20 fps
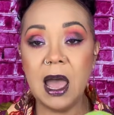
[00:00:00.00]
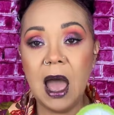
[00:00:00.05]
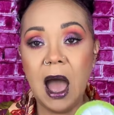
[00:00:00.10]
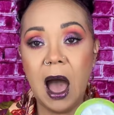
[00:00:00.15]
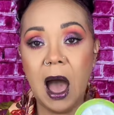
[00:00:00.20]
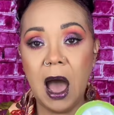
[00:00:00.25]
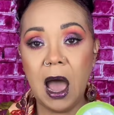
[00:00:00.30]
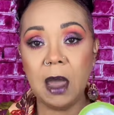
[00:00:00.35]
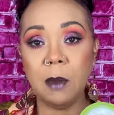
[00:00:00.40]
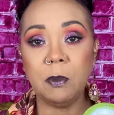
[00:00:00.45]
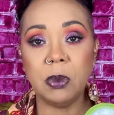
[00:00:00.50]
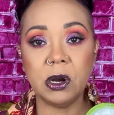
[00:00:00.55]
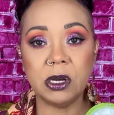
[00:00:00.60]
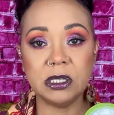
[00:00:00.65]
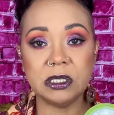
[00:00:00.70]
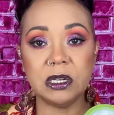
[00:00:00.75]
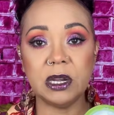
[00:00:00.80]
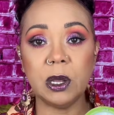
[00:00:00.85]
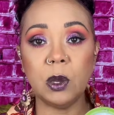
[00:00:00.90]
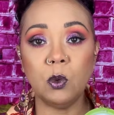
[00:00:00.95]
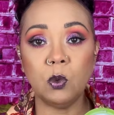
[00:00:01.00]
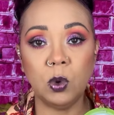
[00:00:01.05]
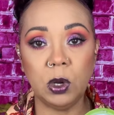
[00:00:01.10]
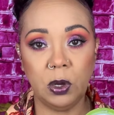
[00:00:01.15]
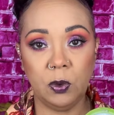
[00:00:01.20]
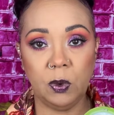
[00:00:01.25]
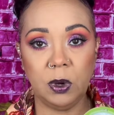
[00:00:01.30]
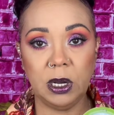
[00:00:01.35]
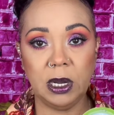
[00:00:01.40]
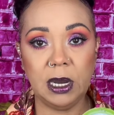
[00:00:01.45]
I personally
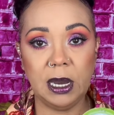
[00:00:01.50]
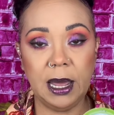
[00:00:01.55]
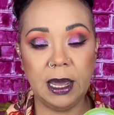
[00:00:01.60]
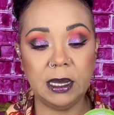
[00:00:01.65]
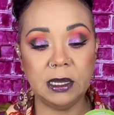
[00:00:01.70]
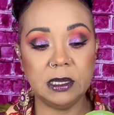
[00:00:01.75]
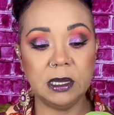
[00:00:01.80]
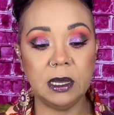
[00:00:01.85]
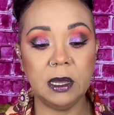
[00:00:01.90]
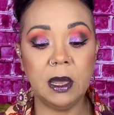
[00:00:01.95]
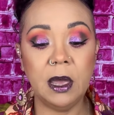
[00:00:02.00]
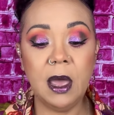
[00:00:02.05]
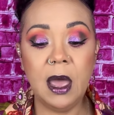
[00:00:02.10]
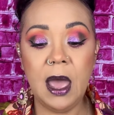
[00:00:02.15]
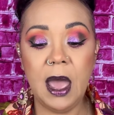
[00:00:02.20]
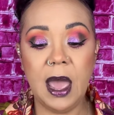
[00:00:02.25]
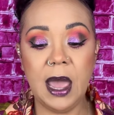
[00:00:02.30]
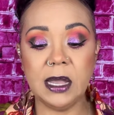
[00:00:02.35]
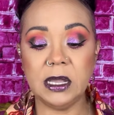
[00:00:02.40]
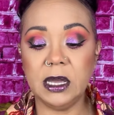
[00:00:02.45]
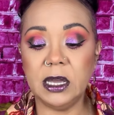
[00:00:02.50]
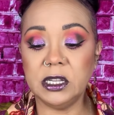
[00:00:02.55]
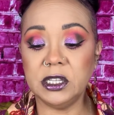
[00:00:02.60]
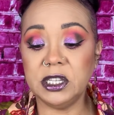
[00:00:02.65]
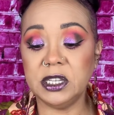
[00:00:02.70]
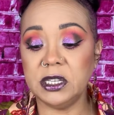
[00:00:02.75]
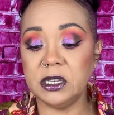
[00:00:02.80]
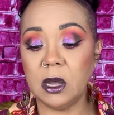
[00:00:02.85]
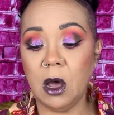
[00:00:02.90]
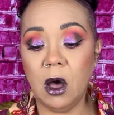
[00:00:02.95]
really liked it, and it's
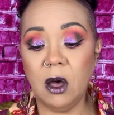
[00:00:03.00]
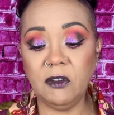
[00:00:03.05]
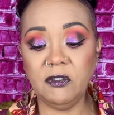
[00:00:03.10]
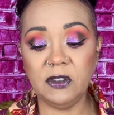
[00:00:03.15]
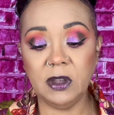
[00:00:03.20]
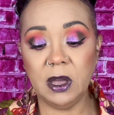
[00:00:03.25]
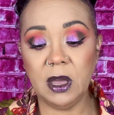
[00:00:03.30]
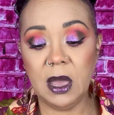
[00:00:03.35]
soft.